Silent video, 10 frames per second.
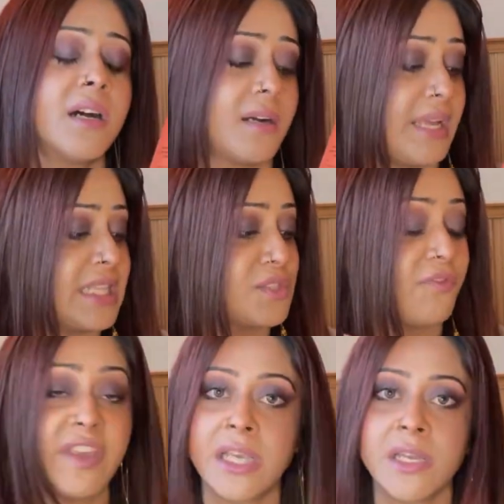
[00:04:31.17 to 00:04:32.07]
it's
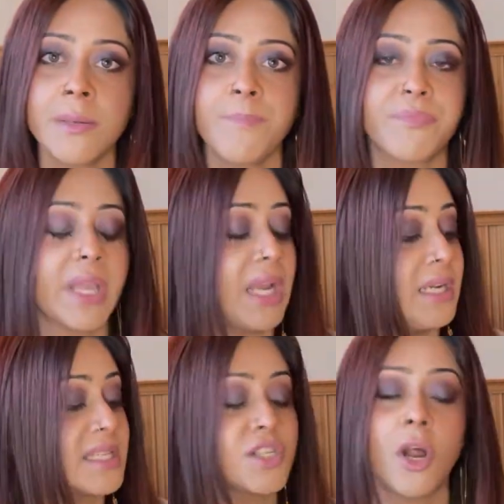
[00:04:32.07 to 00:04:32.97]
vegan. It
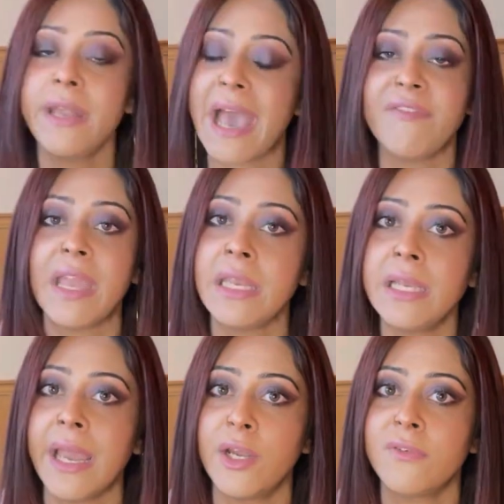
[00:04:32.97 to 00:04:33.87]
does not have any
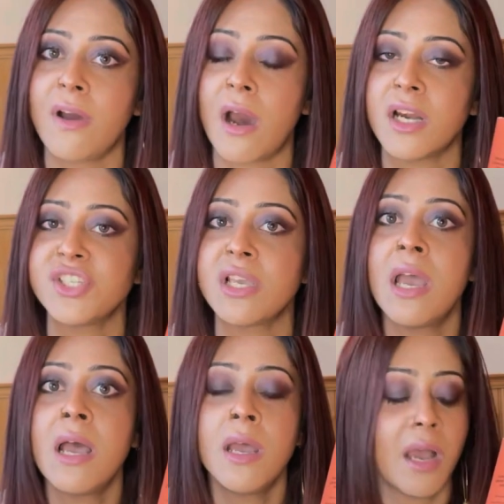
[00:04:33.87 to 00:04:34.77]
kind of harsh,
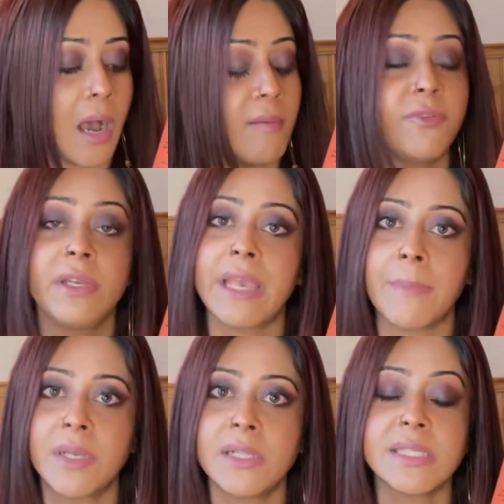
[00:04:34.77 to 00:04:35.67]
harmful
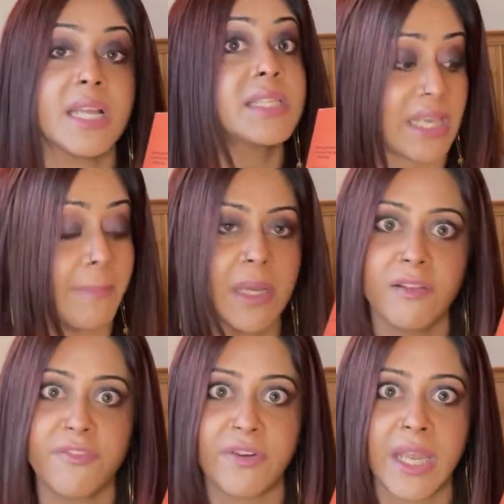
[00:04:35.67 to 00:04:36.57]
chemicals. It's chemical
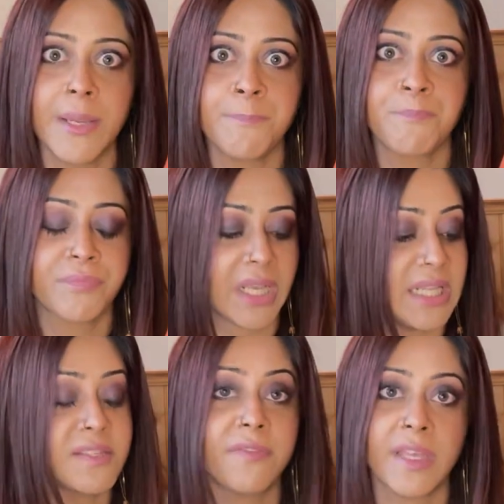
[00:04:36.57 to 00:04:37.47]
free.
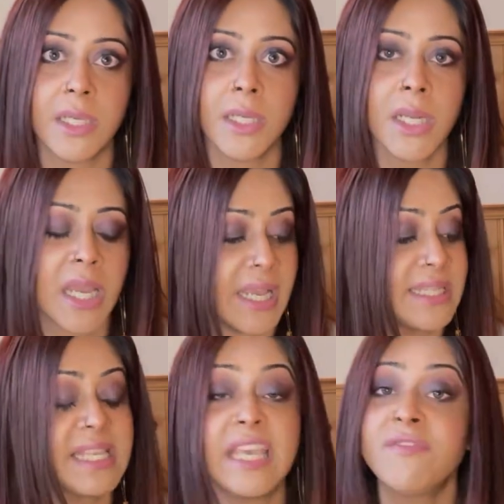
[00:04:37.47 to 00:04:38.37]
It's vegan.
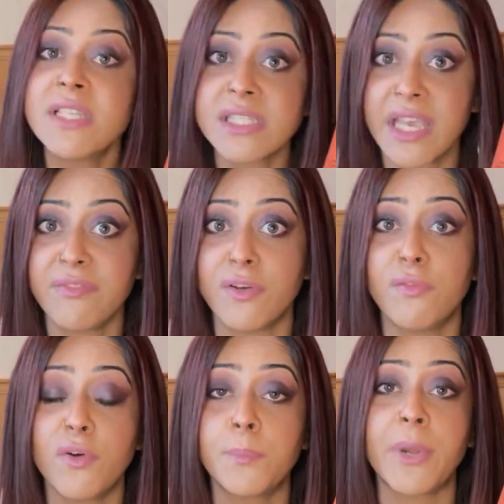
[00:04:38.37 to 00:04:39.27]
It's even safe
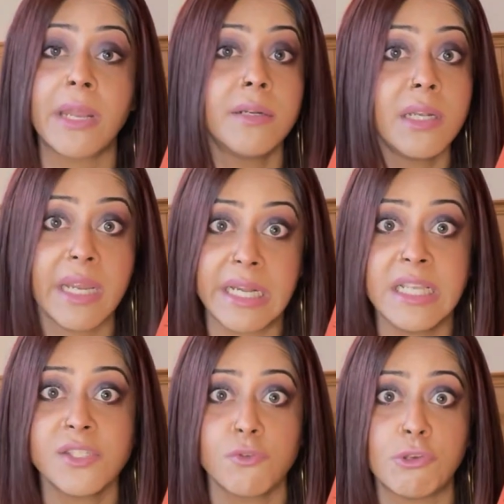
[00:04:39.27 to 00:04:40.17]
for pregnant
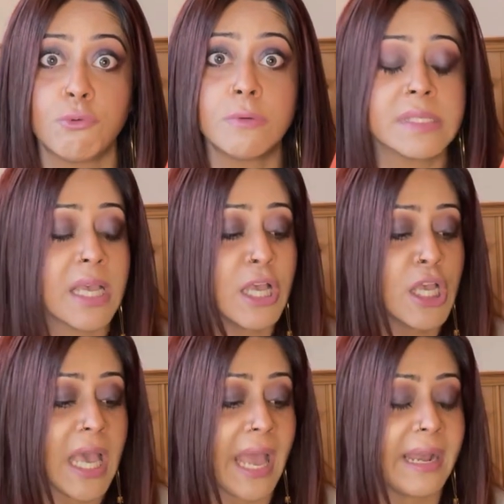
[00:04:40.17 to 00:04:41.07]
ladies to use.
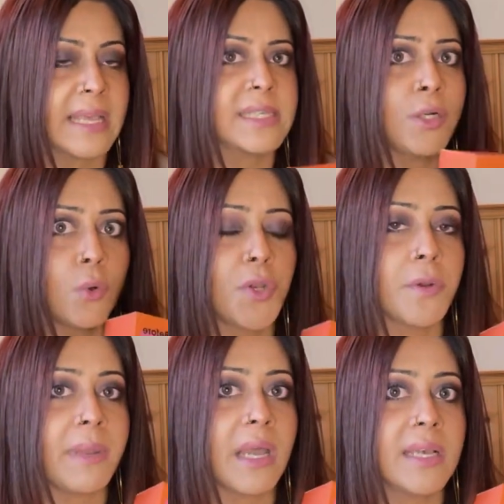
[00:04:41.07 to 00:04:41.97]
And as I told you in
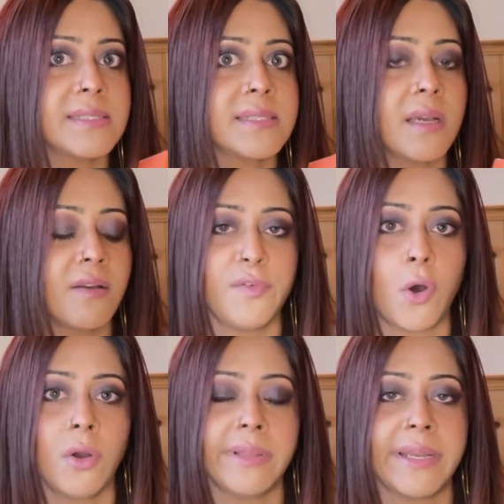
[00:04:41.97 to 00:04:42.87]
my last
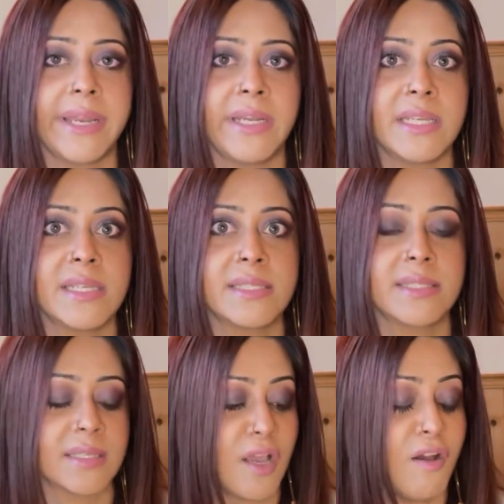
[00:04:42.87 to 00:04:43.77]
vlog, that it
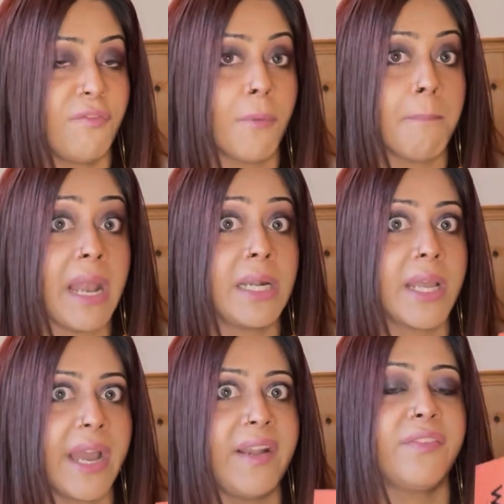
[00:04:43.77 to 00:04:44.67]
is
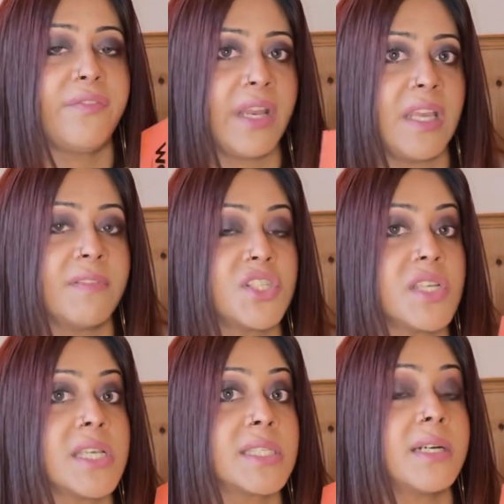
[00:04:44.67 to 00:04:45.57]
formaldehyde free, which
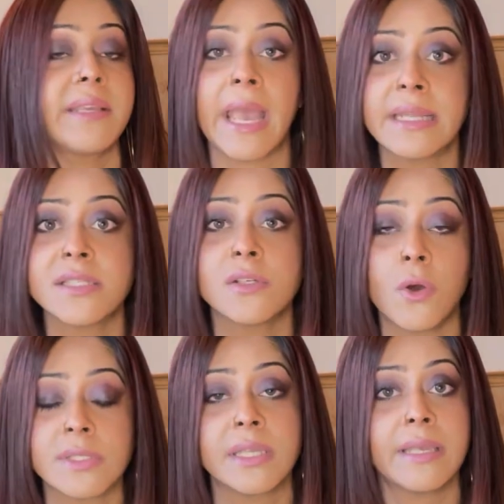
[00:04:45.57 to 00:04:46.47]
is a cancer
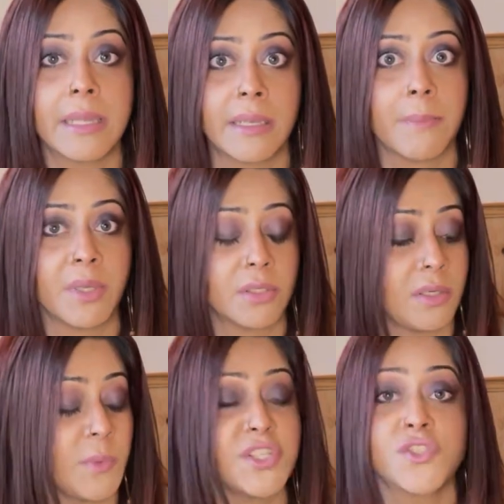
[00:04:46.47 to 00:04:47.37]
causing chemical,
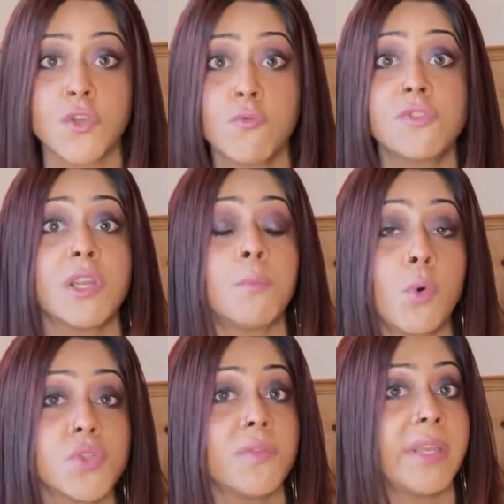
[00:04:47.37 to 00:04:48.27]
which is used in
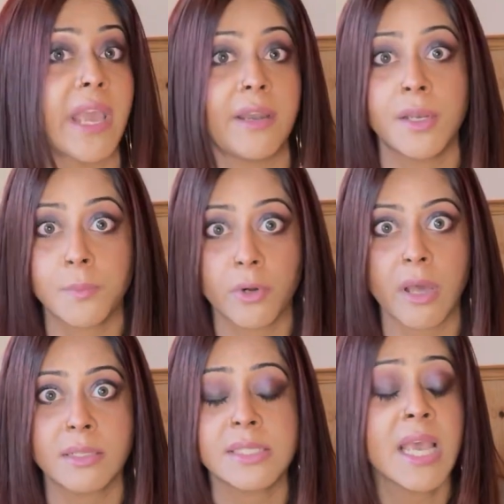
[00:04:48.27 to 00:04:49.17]
most of the keratin
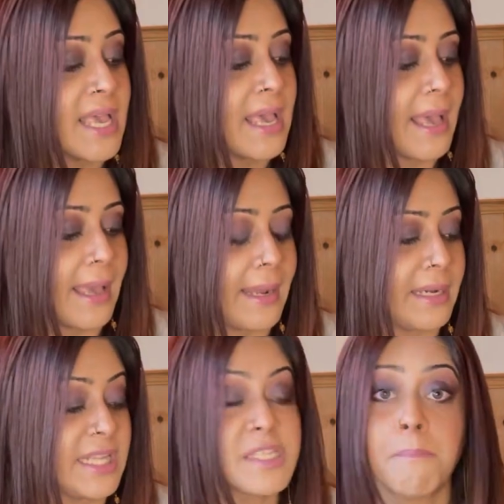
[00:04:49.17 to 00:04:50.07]
products.
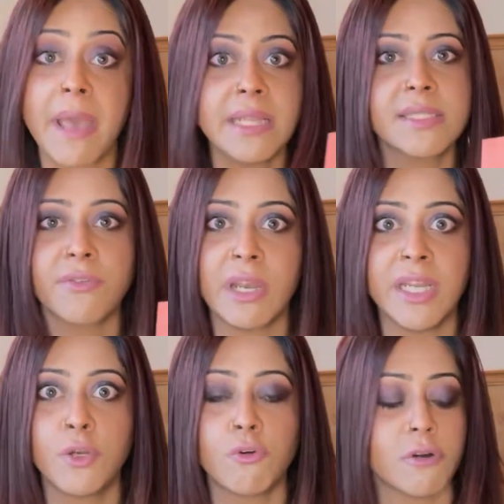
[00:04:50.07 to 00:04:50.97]
And it smells really
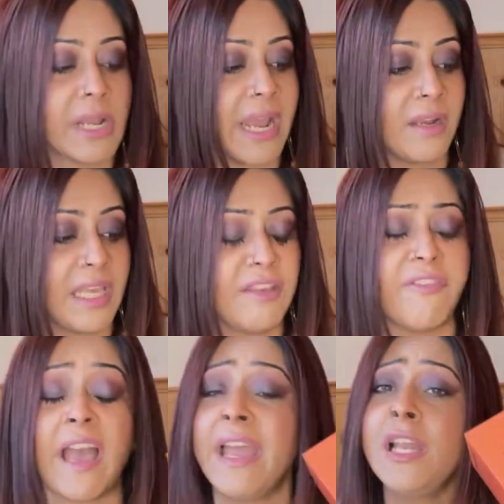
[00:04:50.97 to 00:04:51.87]
good. And
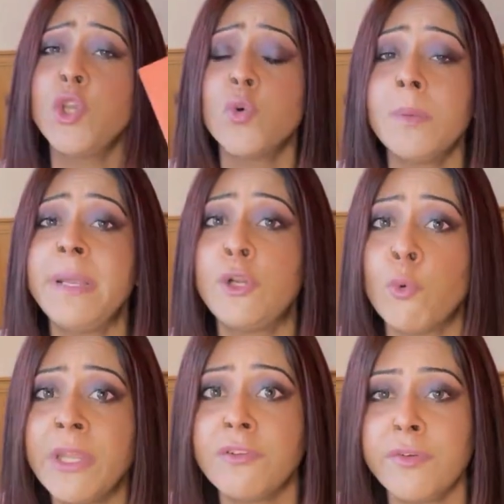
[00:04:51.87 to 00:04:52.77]
while you will be
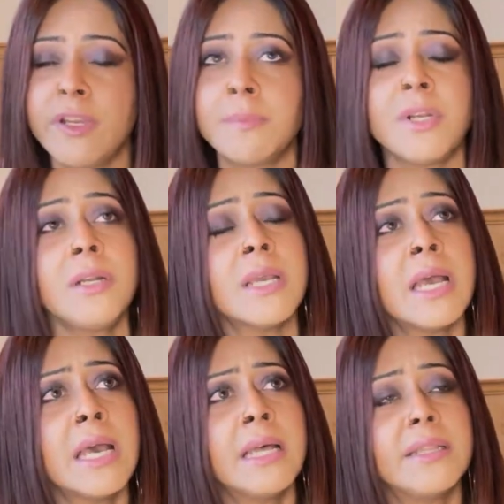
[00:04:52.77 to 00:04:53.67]
doing the treatment,
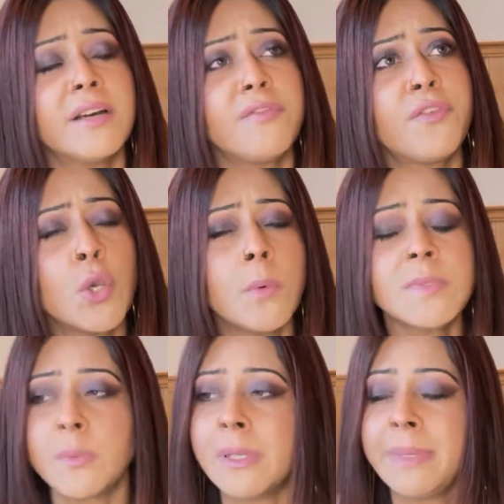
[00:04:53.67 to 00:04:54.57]
the fumes
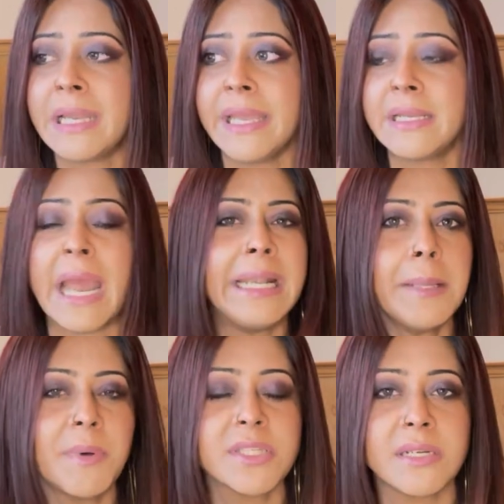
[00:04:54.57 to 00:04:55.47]
will be like
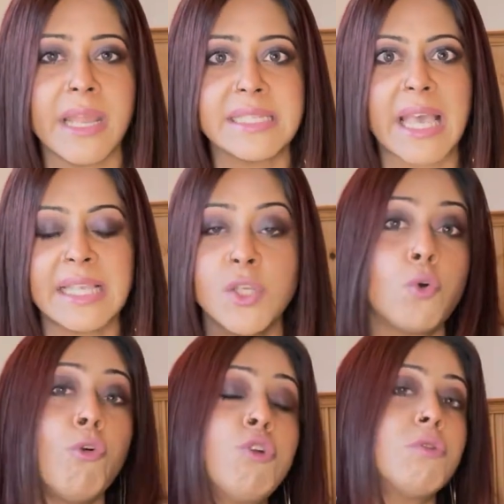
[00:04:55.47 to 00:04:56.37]
90% less. As you
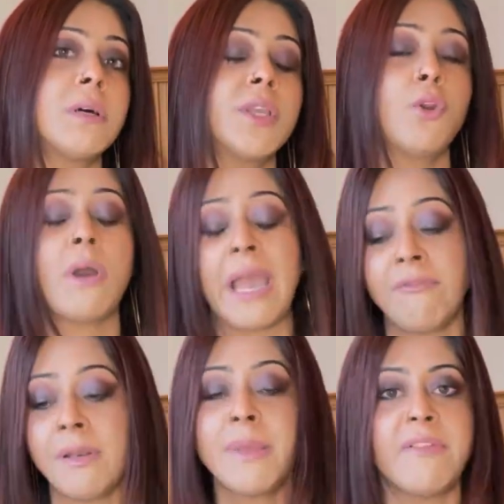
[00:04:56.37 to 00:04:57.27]
go to a, you know, I
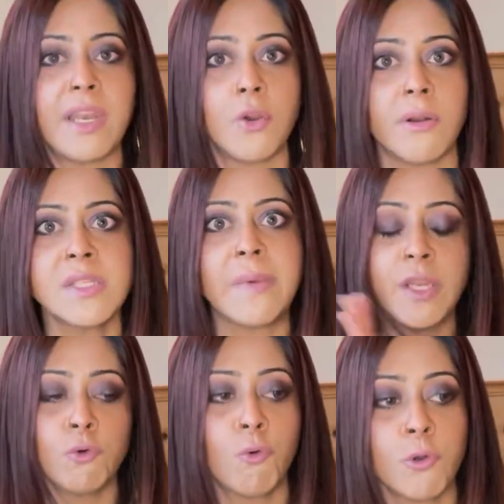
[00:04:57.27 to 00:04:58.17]
will be very honest, when
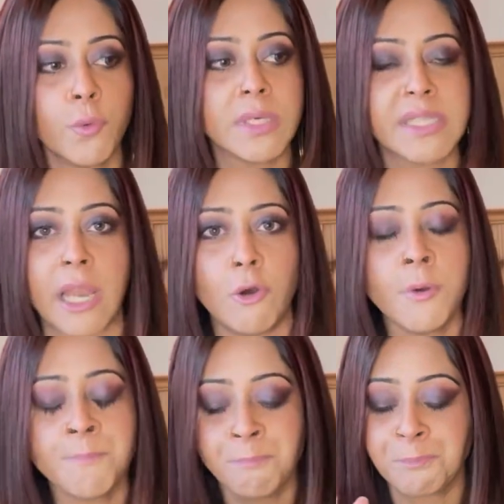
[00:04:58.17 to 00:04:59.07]
you go to a salon,
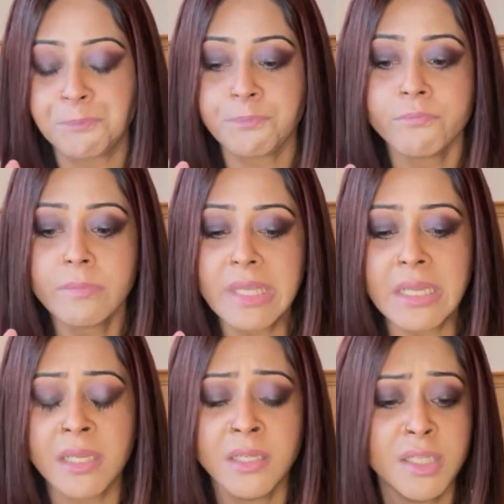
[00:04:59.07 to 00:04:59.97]

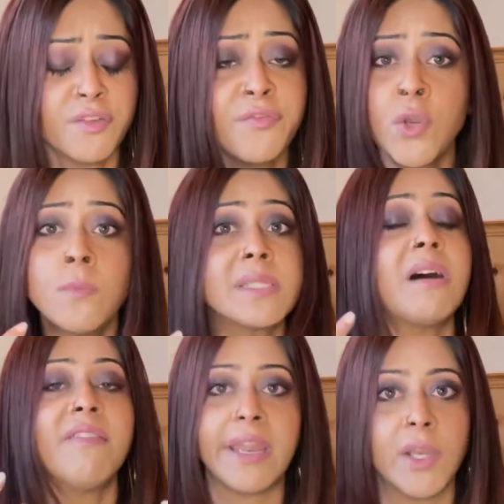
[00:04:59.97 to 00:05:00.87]
the fumes are
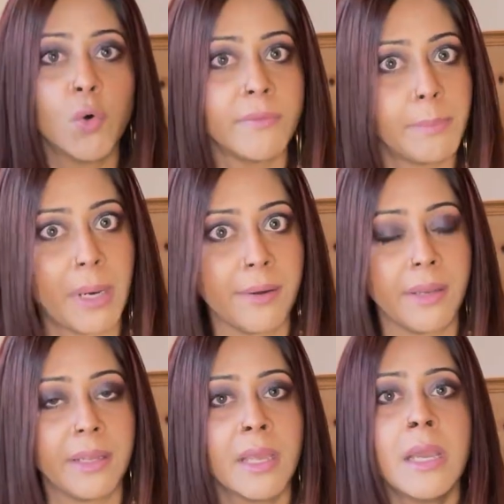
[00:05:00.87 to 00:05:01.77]
very
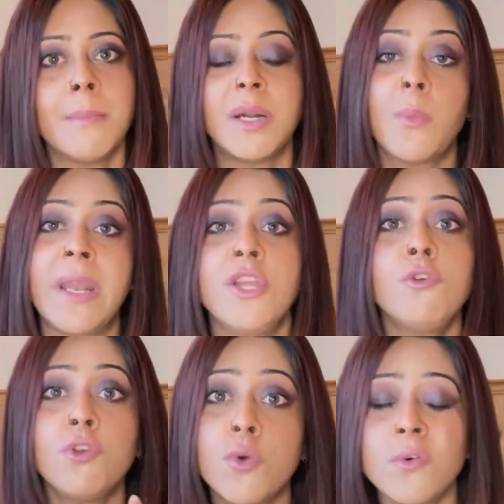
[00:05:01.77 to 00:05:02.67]
overpowering. But when you
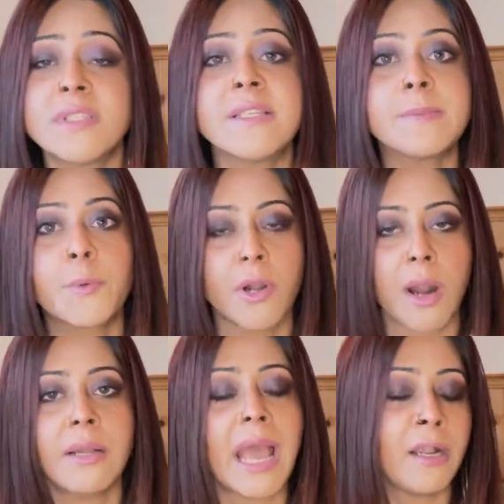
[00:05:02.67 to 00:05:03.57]
use this product at